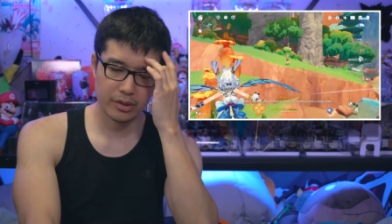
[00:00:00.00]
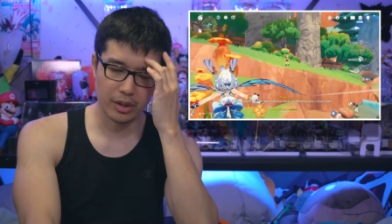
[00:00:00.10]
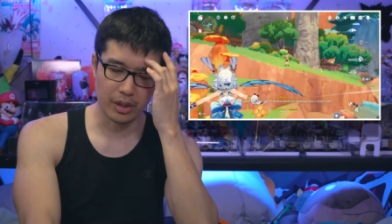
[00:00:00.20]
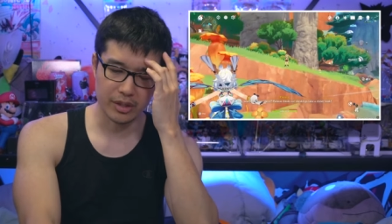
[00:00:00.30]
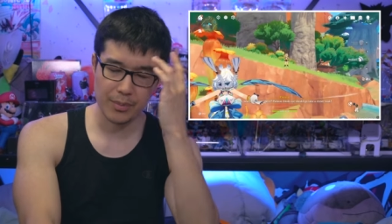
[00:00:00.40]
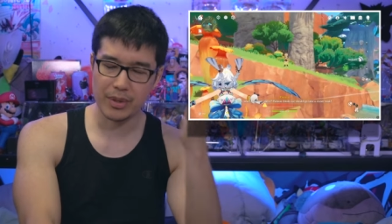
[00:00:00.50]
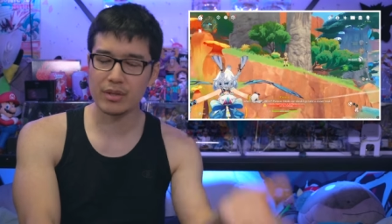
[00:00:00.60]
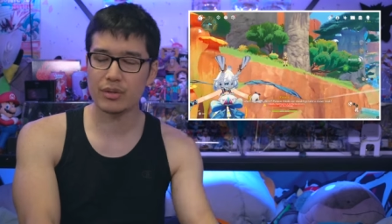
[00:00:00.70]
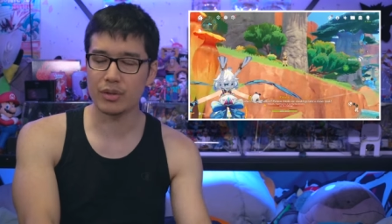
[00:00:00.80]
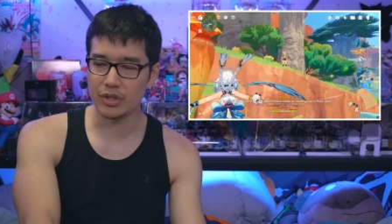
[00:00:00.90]
uh, stepping
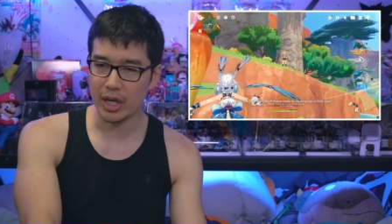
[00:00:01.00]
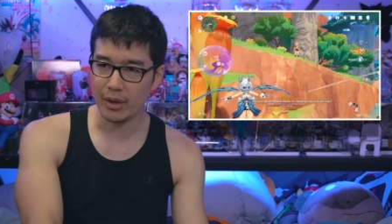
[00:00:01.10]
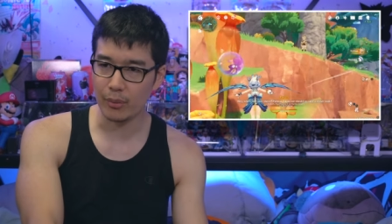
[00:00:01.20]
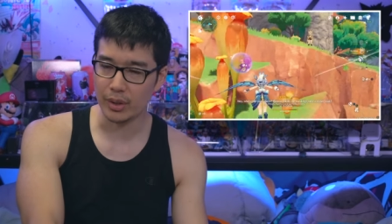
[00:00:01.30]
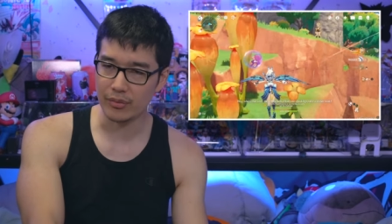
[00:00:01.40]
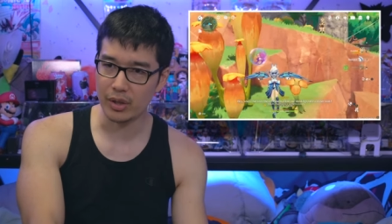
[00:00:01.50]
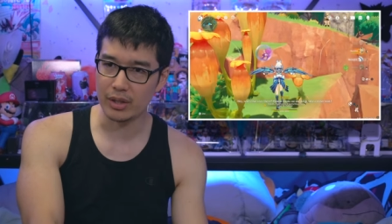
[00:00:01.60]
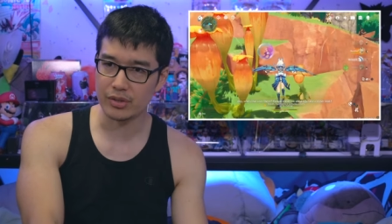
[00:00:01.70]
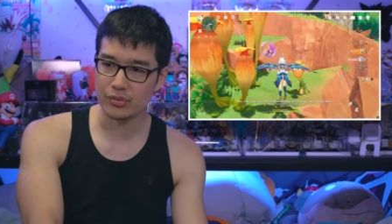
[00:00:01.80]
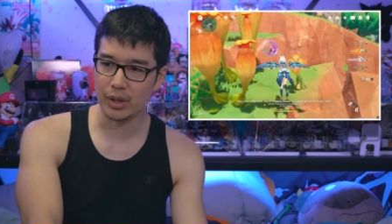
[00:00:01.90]
into the chat whenever
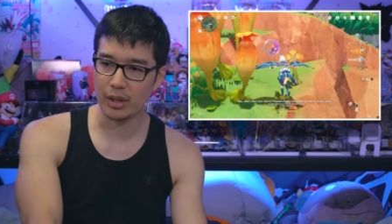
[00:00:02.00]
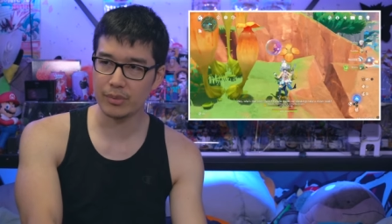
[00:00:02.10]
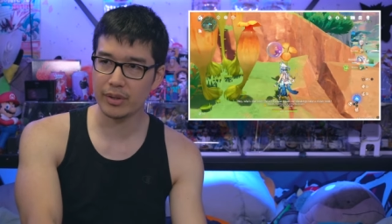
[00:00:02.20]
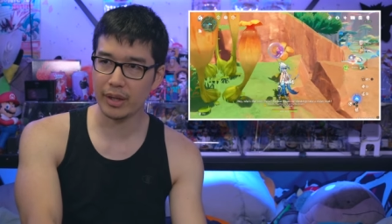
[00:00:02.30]
I streamed.